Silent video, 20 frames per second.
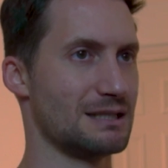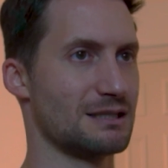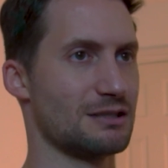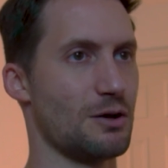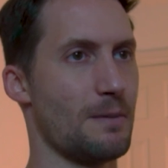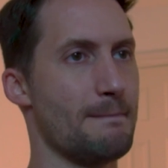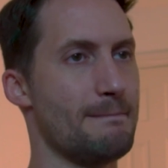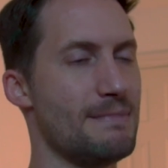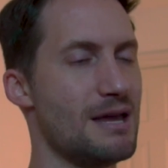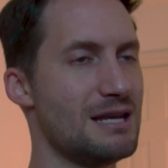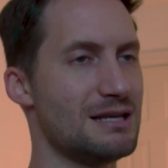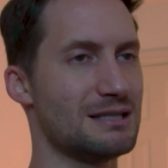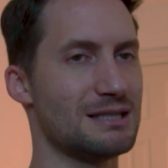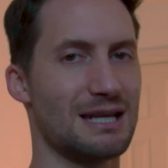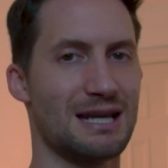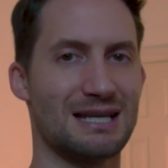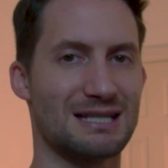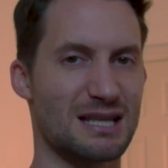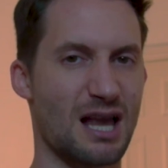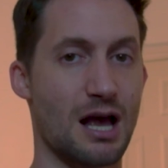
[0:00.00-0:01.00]
So mint
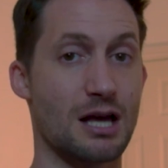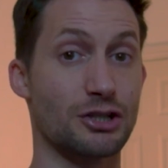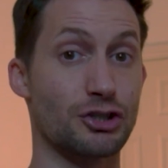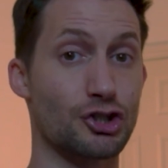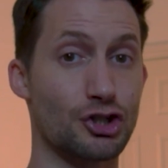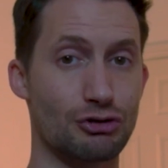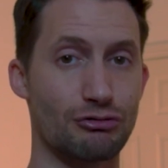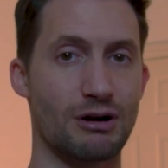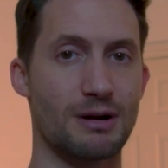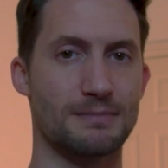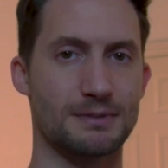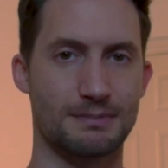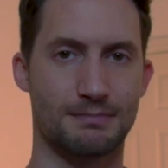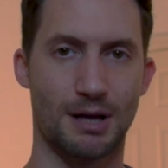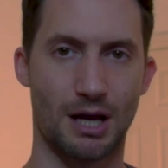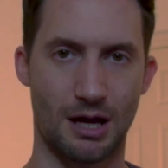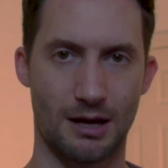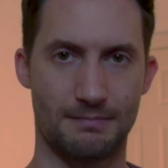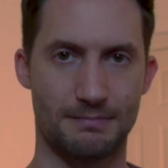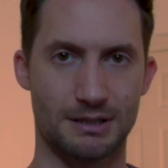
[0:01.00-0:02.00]
is our script
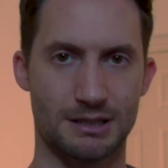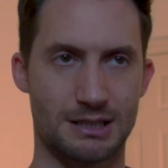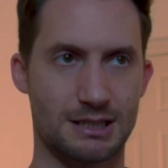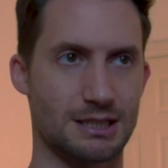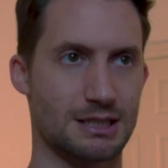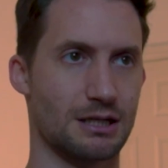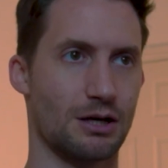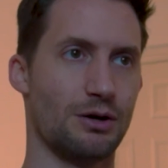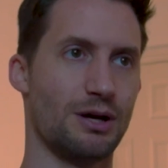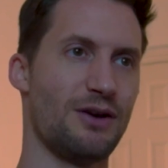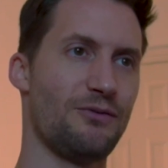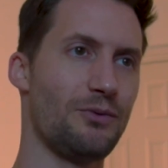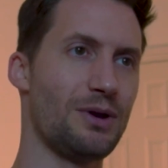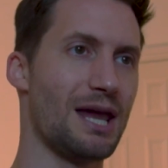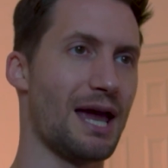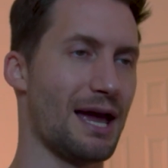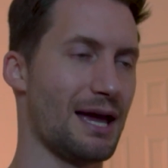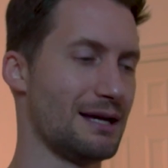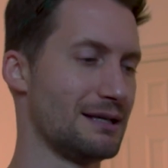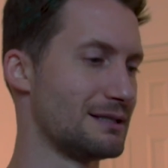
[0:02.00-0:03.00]
purpose. So if we
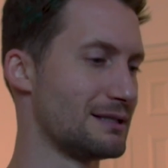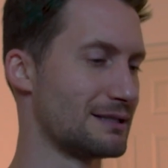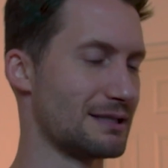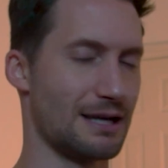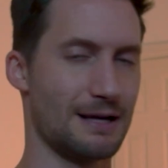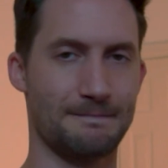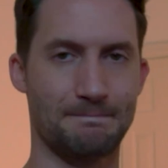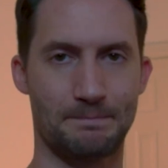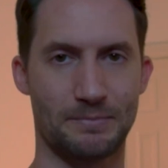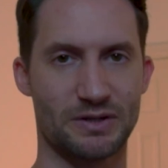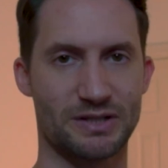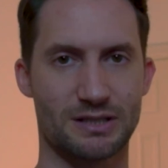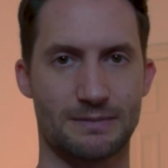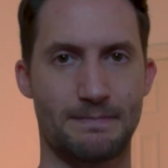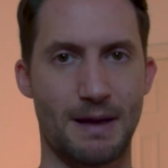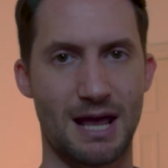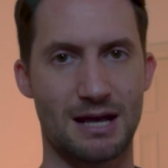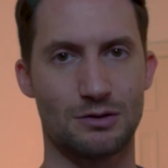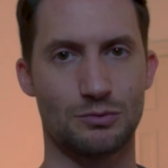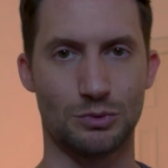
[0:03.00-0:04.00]
had, say,
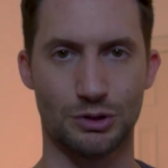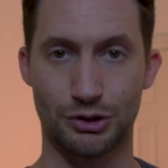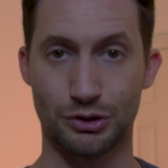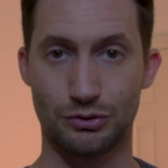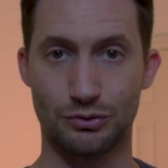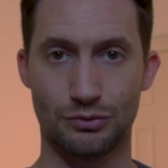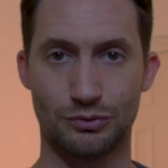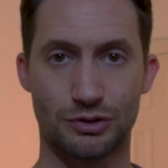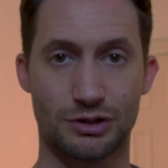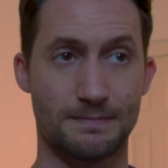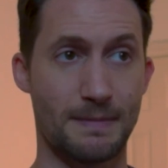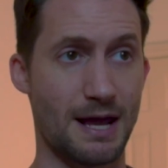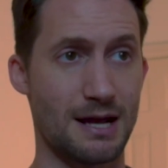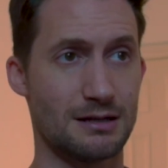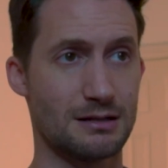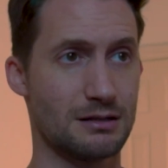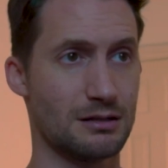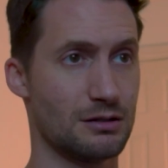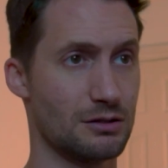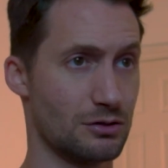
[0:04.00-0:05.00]
spend will do,
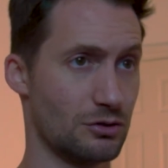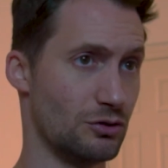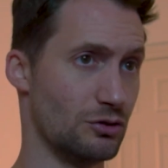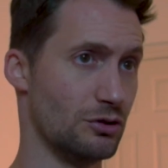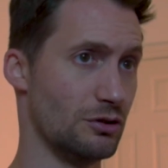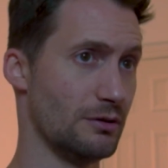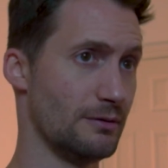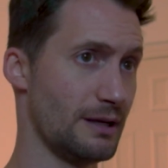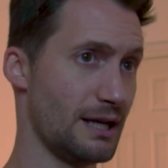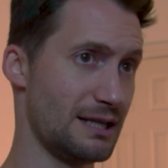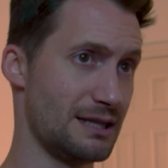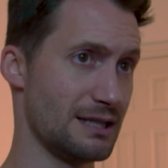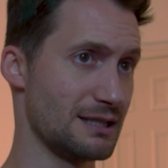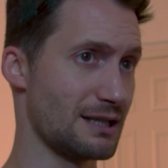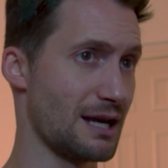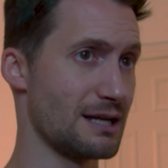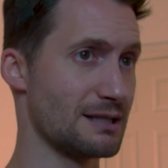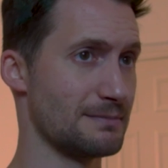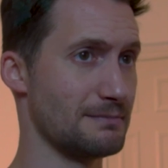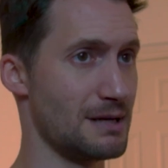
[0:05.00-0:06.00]
spend, or in this
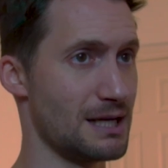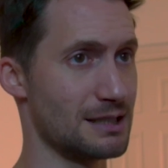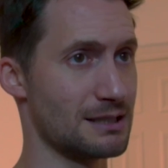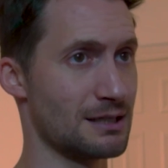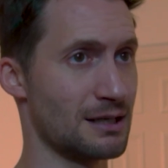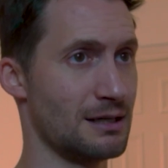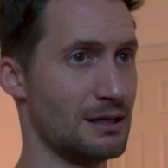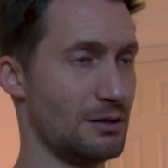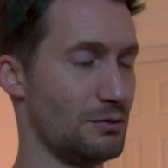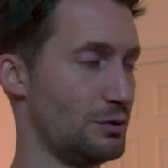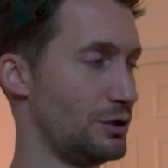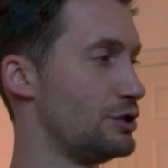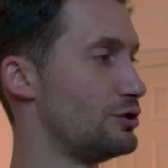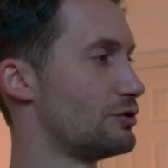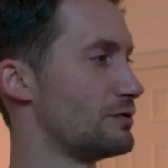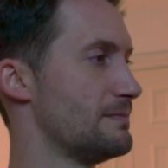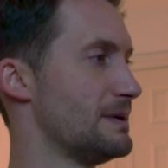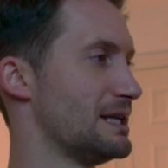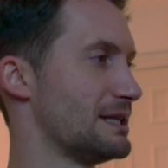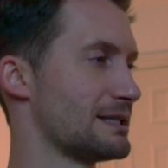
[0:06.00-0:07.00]
case, mint, we'll
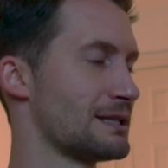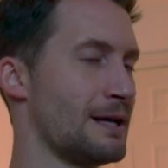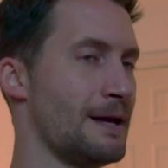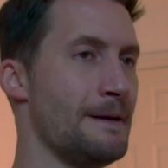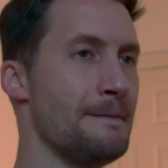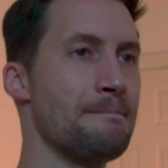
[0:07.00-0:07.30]
use mint.